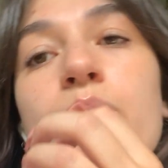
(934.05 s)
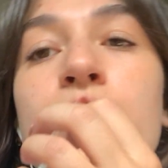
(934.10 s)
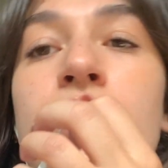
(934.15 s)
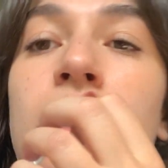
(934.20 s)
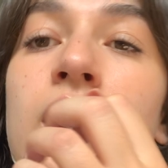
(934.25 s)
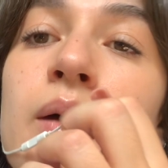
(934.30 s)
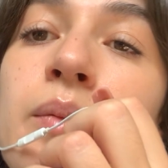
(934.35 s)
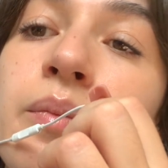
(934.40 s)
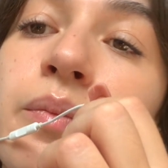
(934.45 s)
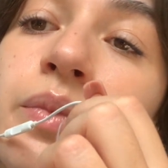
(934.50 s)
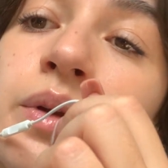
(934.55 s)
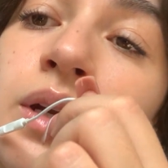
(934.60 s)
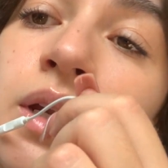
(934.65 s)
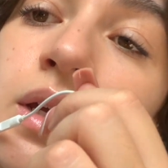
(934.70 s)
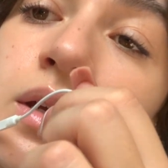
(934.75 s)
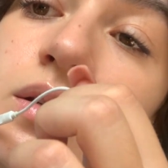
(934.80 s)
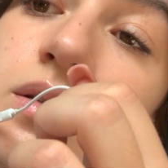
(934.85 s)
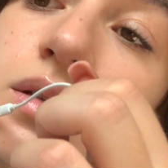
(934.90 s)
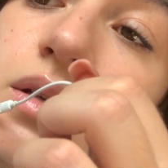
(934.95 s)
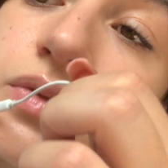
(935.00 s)

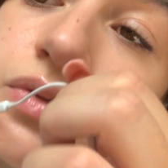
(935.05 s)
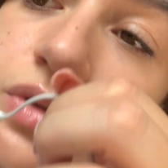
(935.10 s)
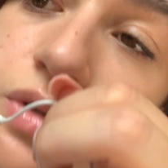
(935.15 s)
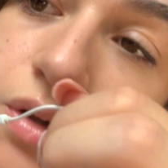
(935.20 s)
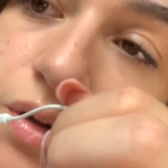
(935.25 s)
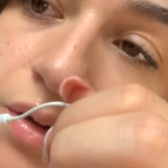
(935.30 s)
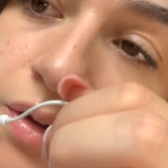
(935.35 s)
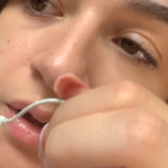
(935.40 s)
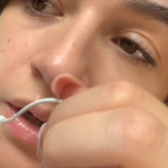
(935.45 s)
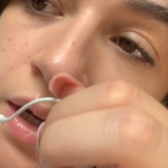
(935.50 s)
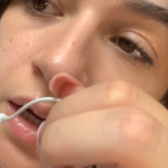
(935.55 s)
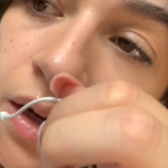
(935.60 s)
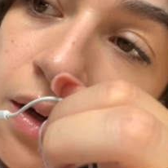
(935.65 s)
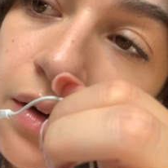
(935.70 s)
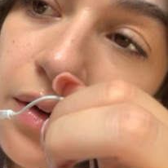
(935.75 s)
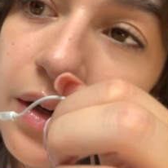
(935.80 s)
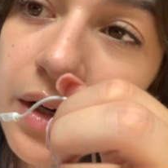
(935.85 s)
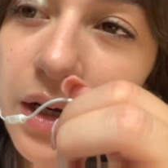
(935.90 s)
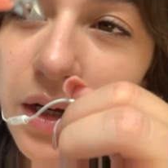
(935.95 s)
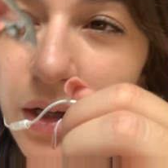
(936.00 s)
plumpness of certain
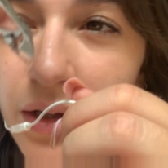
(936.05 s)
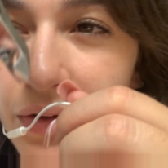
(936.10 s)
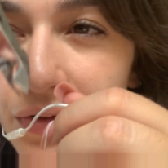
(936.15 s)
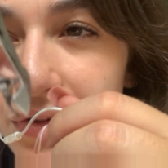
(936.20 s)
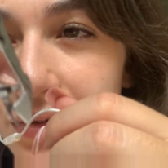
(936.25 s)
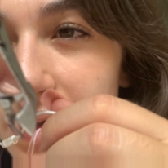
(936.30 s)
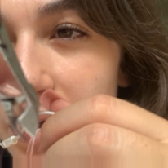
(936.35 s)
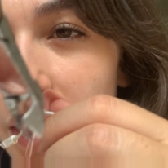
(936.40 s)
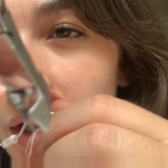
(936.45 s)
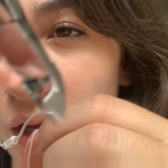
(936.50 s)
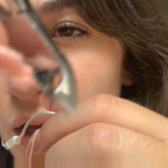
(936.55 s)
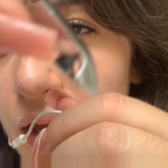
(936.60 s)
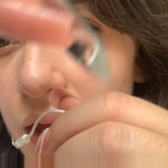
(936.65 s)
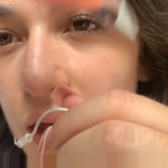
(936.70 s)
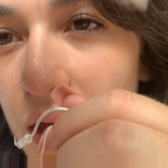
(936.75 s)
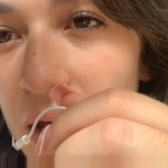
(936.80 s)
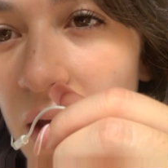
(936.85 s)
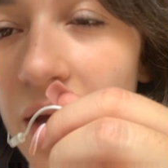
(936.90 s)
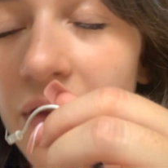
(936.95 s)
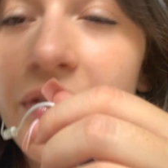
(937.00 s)
areas
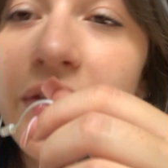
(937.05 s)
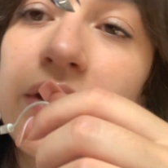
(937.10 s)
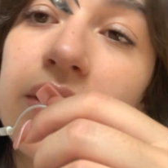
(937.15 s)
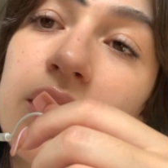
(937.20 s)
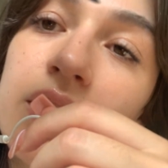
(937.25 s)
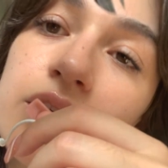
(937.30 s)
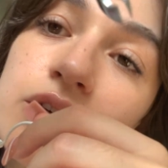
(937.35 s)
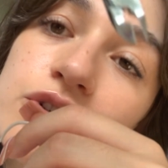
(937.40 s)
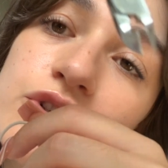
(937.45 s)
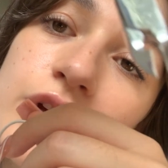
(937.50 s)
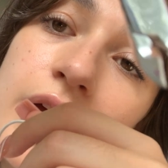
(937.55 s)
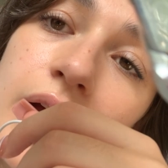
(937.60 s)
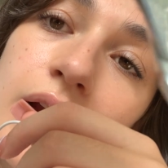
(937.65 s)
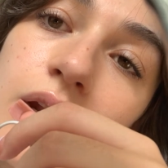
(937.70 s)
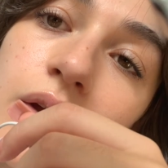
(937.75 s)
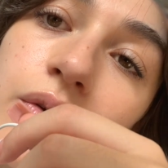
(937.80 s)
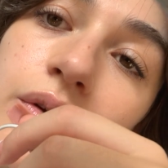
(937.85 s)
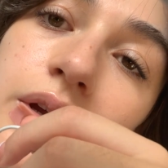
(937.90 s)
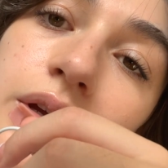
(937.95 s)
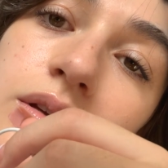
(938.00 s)
and the
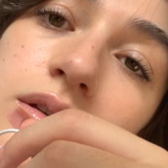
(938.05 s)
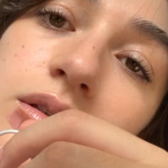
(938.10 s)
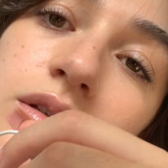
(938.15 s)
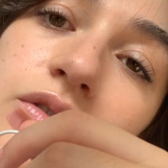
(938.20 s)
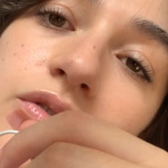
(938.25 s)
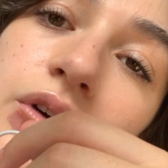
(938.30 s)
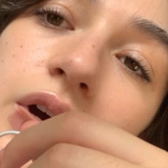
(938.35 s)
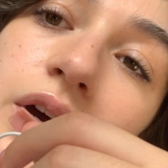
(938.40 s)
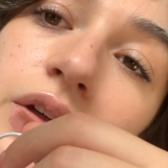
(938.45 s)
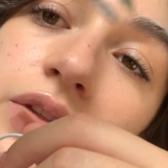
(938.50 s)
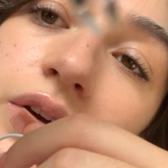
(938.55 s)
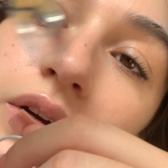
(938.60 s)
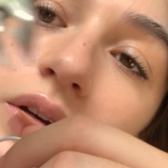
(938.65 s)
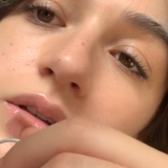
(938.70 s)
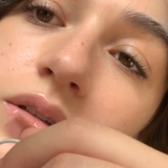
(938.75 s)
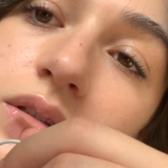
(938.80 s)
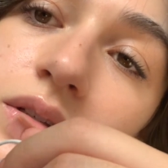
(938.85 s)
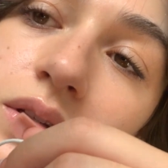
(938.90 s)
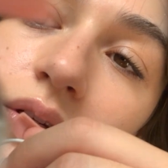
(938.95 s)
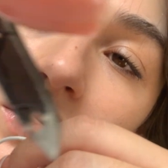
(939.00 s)
shallowness of
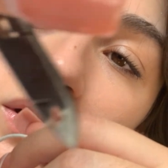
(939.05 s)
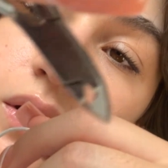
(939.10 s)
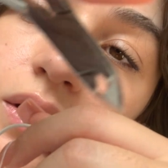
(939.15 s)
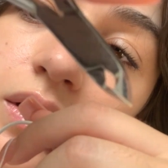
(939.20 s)
others.